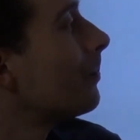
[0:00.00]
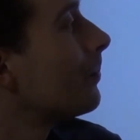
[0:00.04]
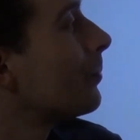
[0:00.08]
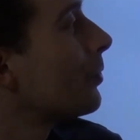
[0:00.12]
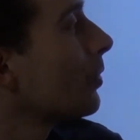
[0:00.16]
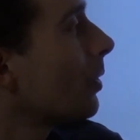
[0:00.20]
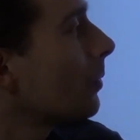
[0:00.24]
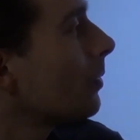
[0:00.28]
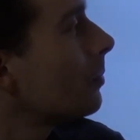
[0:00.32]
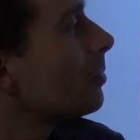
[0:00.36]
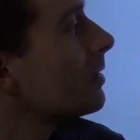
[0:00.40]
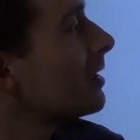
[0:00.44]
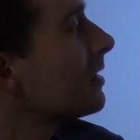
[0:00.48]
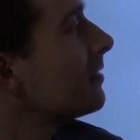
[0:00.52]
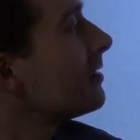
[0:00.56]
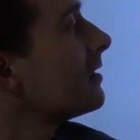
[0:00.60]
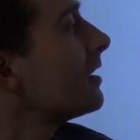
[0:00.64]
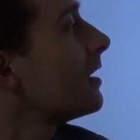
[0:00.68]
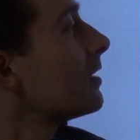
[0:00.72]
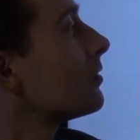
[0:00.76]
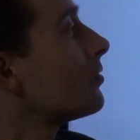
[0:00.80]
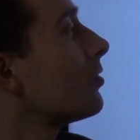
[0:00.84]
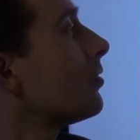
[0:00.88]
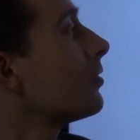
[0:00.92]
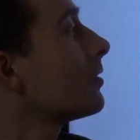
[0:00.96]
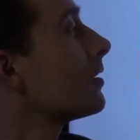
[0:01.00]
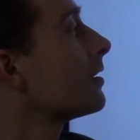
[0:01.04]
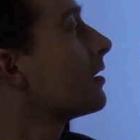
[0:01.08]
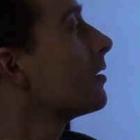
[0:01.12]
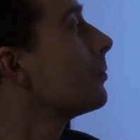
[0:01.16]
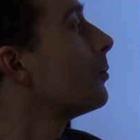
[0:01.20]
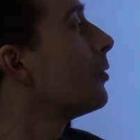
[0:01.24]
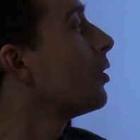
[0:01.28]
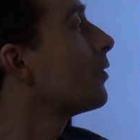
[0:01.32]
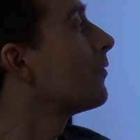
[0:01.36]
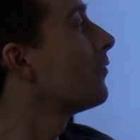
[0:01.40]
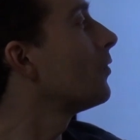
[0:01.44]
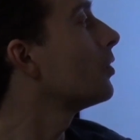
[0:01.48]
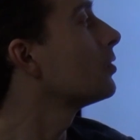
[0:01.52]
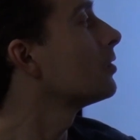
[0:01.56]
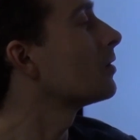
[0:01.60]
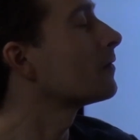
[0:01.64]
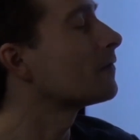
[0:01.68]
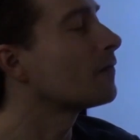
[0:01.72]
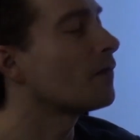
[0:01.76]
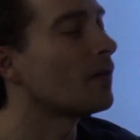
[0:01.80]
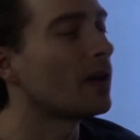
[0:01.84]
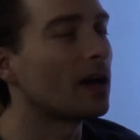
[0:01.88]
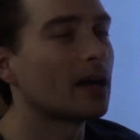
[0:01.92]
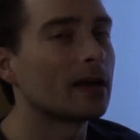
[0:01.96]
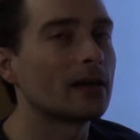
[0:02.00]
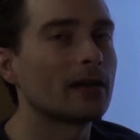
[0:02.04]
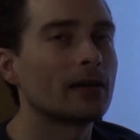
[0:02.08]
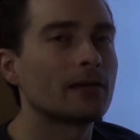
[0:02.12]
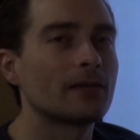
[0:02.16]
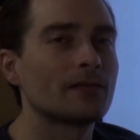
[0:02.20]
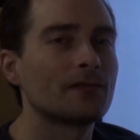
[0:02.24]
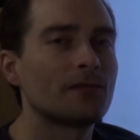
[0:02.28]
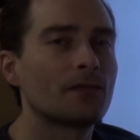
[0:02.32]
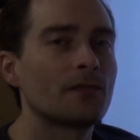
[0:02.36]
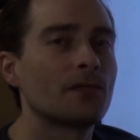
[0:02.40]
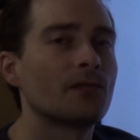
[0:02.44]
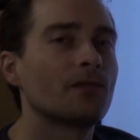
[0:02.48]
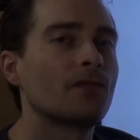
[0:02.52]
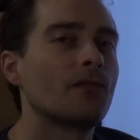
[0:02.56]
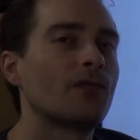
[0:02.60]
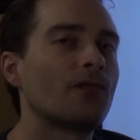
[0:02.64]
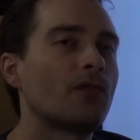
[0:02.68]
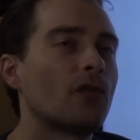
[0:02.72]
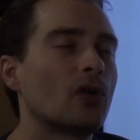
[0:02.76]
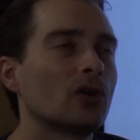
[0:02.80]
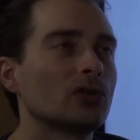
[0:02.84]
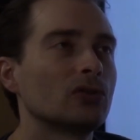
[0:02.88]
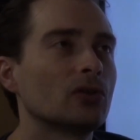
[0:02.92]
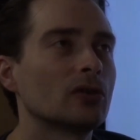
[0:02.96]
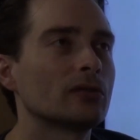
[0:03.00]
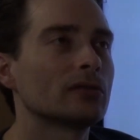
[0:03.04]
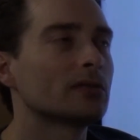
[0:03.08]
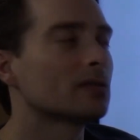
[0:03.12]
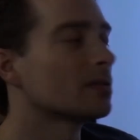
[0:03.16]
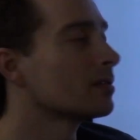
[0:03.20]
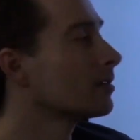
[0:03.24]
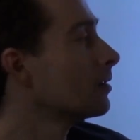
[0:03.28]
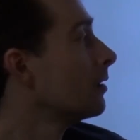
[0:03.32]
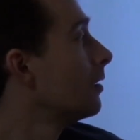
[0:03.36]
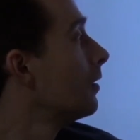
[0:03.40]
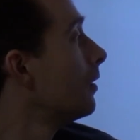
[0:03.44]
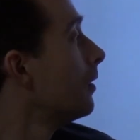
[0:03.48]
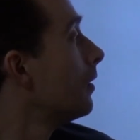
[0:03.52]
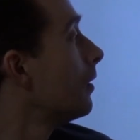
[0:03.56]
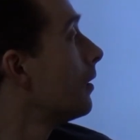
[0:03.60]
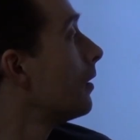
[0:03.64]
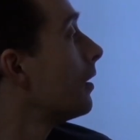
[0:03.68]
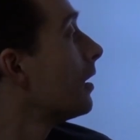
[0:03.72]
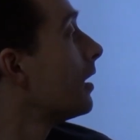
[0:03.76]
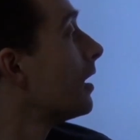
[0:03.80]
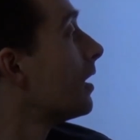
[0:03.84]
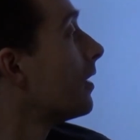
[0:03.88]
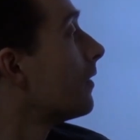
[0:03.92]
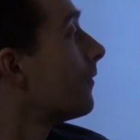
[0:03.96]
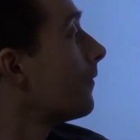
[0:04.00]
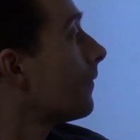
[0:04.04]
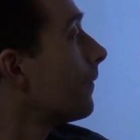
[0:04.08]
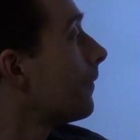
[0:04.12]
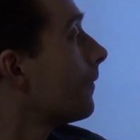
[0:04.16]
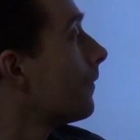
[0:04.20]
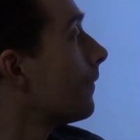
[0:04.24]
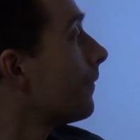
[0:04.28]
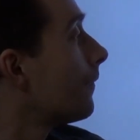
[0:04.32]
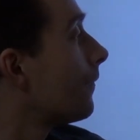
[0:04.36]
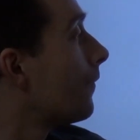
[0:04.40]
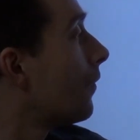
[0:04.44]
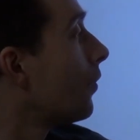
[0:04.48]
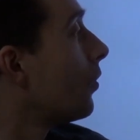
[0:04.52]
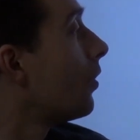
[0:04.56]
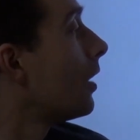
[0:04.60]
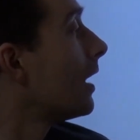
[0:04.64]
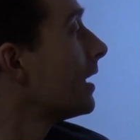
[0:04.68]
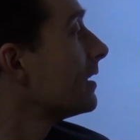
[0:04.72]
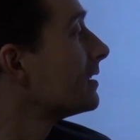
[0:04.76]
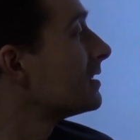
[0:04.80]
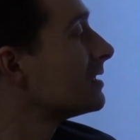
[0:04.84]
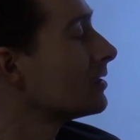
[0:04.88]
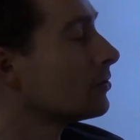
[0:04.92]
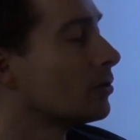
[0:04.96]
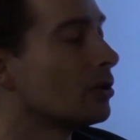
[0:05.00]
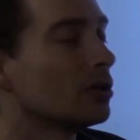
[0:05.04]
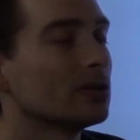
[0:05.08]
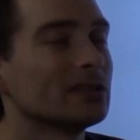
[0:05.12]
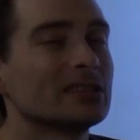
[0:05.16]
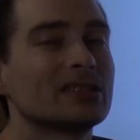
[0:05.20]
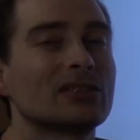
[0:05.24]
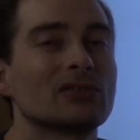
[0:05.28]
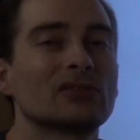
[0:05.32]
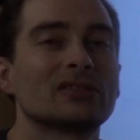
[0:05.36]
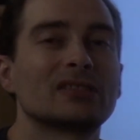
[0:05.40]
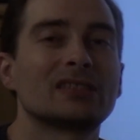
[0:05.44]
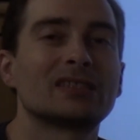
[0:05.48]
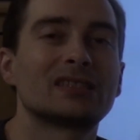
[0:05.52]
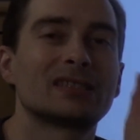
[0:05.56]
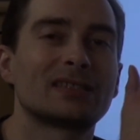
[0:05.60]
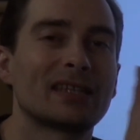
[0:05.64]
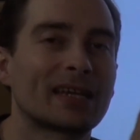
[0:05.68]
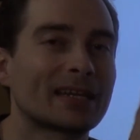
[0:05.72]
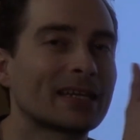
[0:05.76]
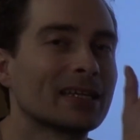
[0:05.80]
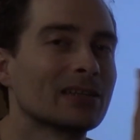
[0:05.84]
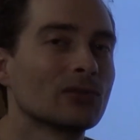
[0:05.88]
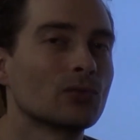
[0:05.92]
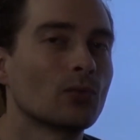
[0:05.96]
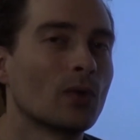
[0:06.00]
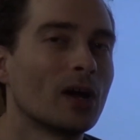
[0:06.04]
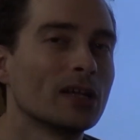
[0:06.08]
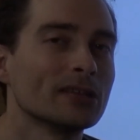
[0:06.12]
probably they are talking about 4.5, 4.4 and so on. So the second